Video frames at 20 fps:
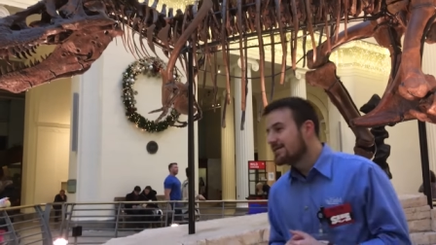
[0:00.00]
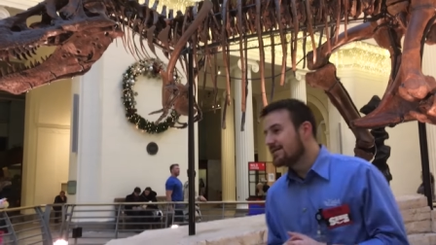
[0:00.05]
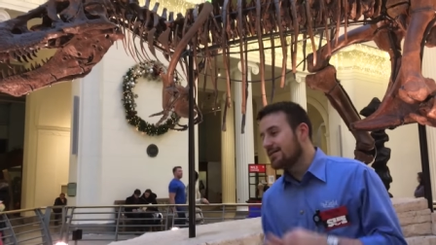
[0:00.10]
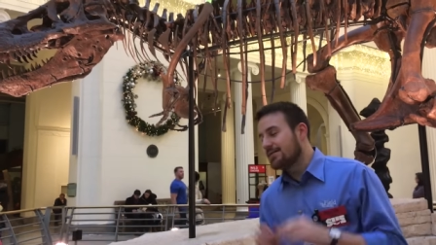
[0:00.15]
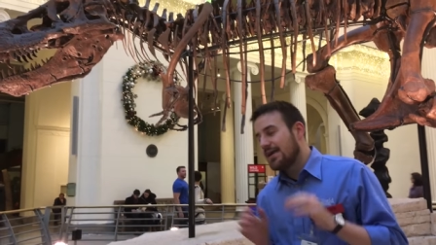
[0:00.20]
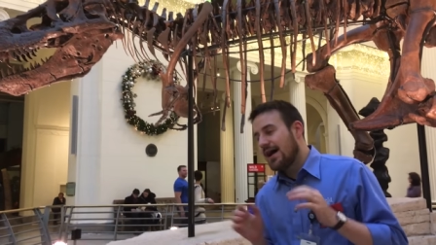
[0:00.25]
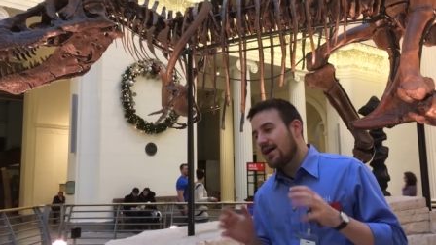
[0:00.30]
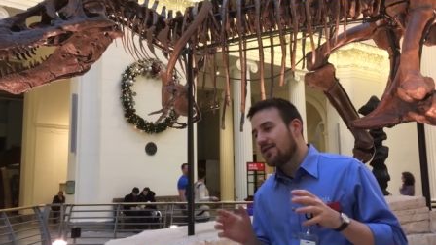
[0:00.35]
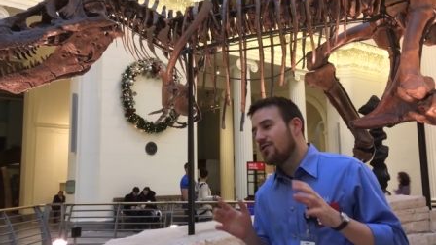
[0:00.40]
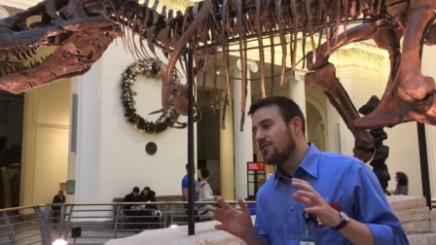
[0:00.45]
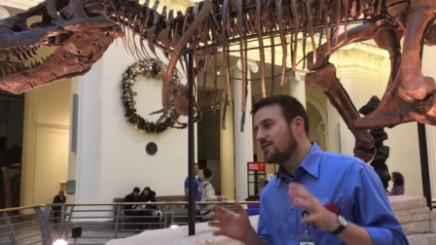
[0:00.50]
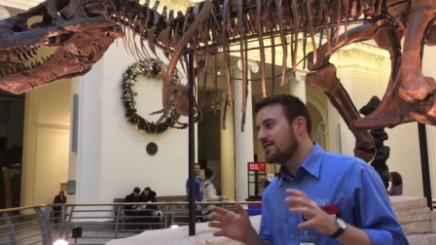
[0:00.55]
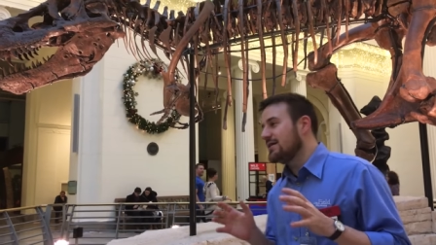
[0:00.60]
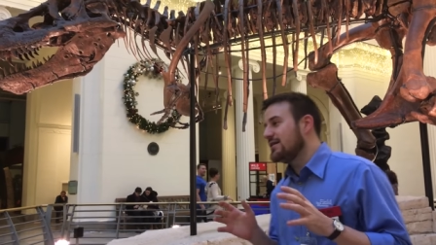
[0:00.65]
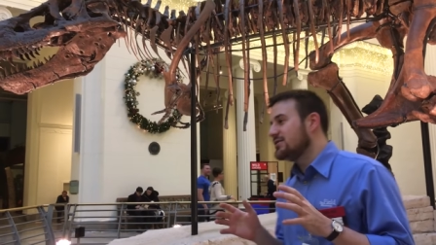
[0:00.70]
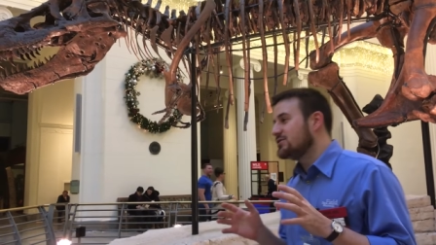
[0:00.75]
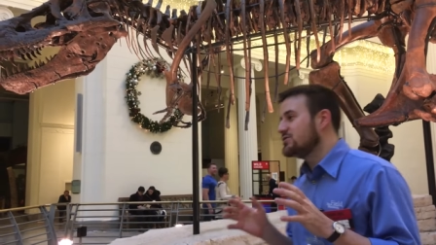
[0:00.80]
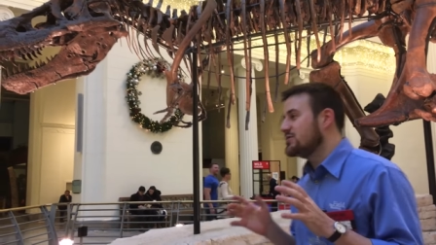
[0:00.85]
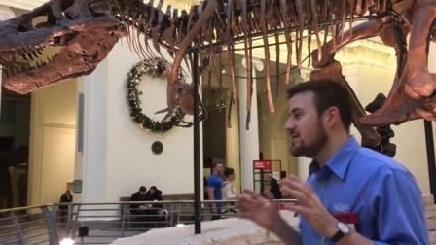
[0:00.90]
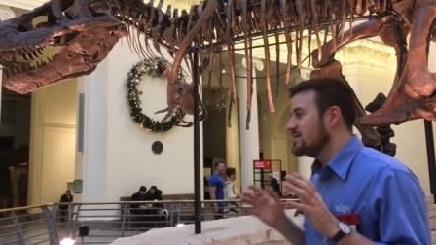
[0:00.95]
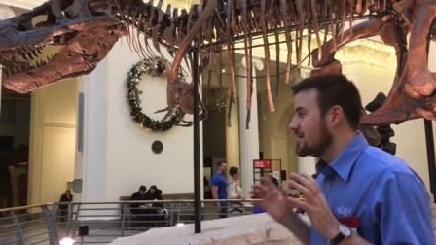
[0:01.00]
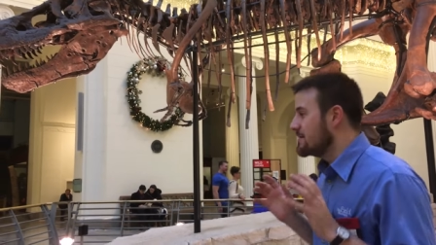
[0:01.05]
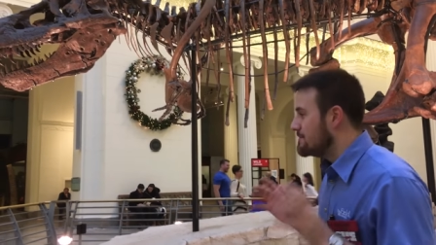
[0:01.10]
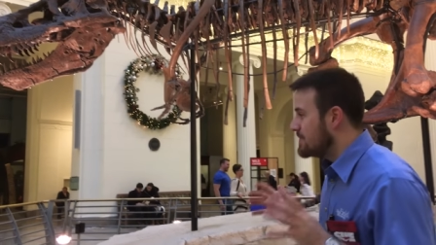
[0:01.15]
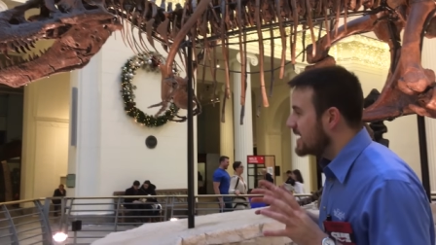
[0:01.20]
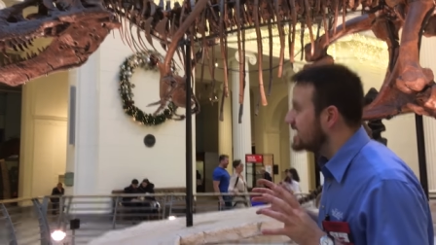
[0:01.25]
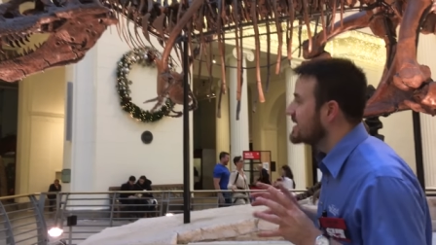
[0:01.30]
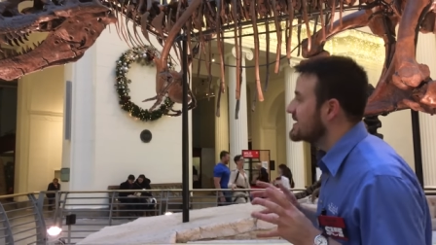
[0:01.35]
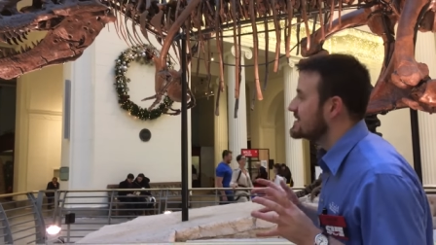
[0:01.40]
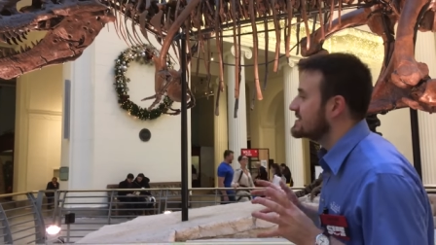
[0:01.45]
Now, not only is she the
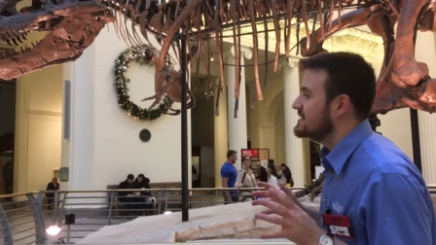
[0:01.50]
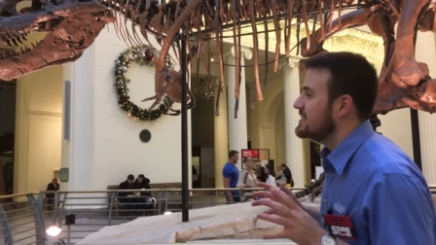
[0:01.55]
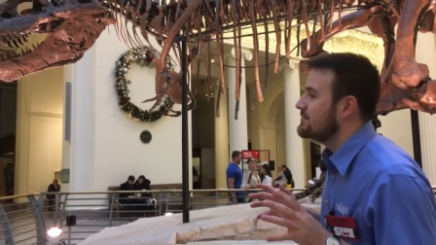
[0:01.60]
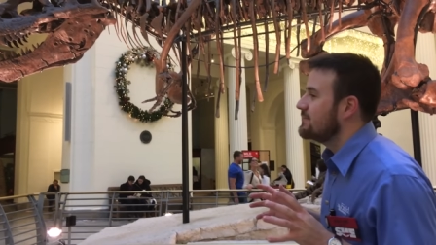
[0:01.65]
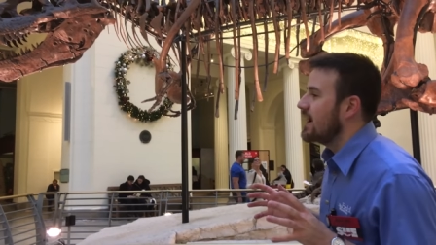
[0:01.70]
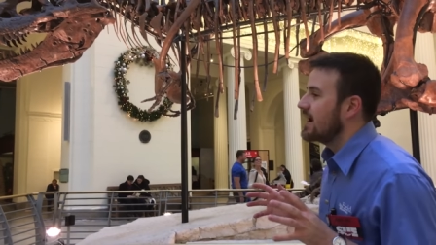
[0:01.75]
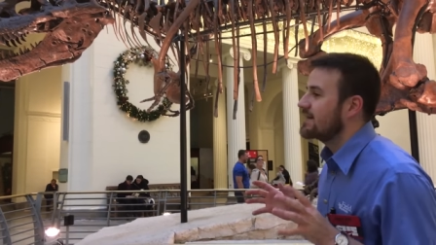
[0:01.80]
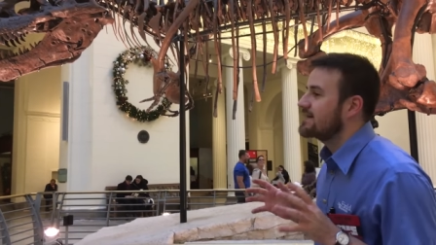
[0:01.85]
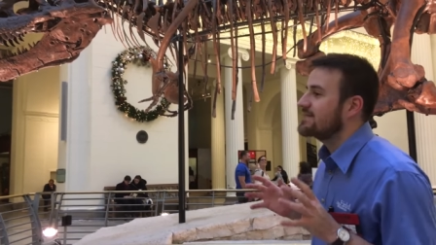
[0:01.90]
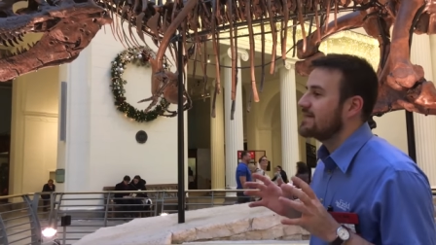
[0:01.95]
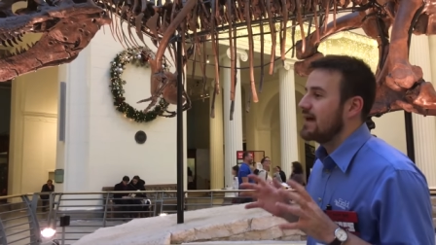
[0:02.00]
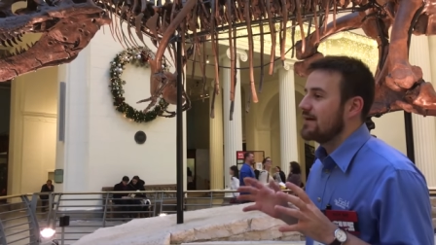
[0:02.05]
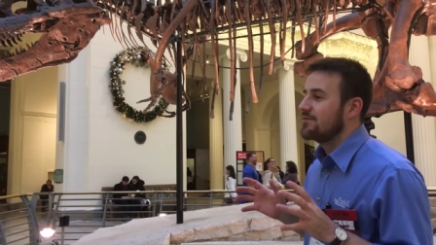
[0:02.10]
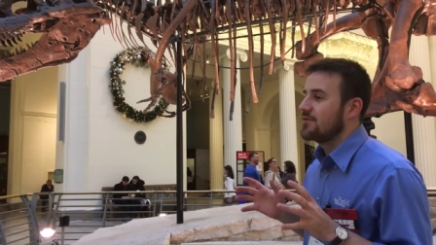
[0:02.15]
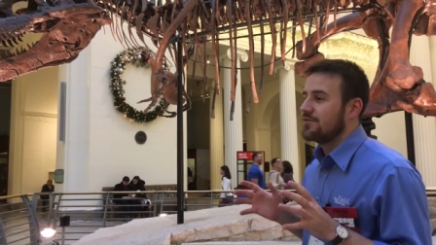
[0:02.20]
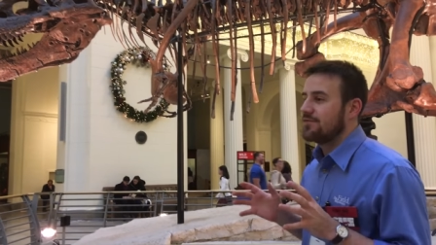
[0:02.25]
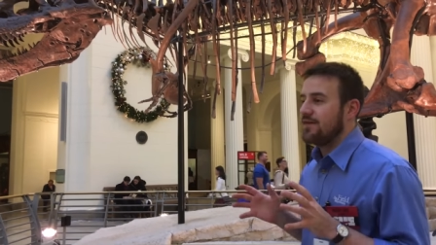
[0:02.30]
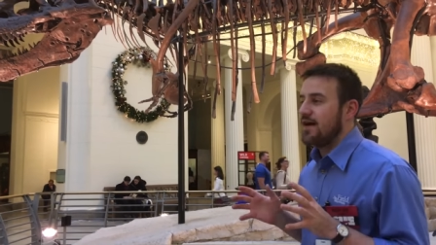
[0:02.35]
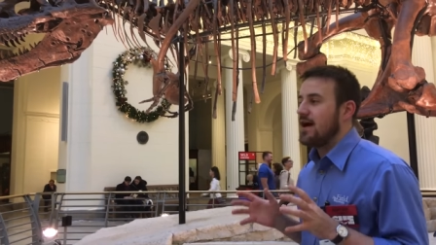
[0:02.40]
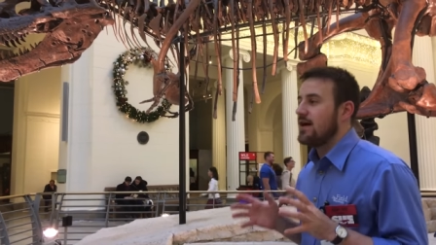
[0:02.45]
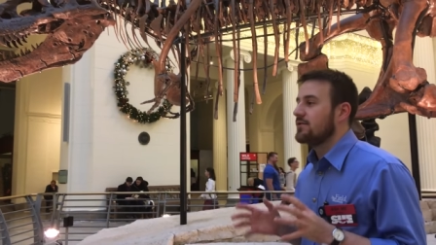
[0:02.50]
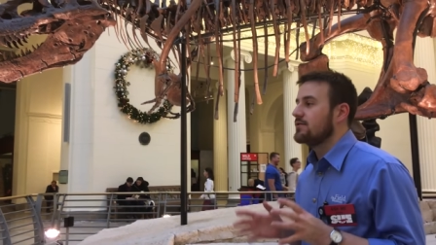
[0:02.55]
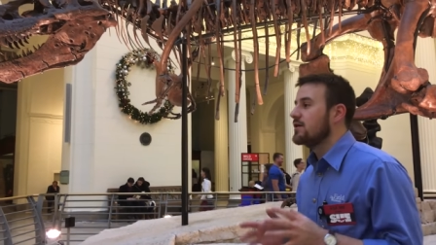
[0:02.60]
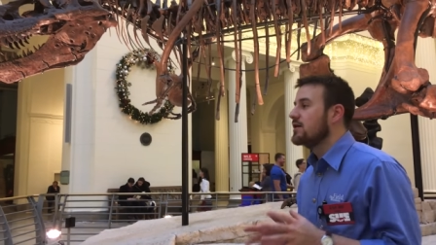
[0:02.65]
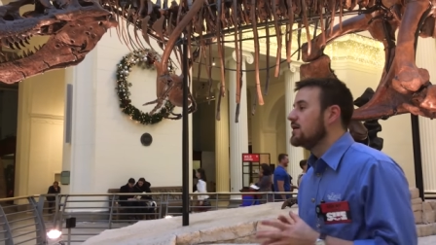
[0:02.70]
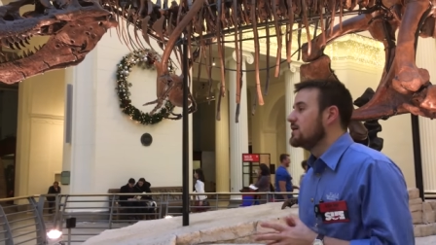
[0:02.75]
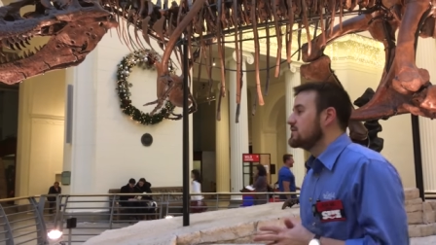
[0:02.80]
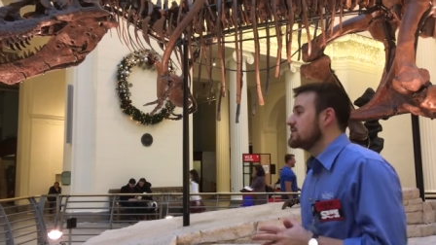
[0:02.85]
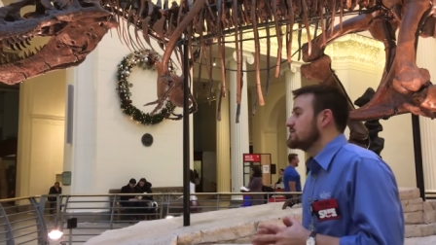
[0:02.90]
biggest T. Rex ever found,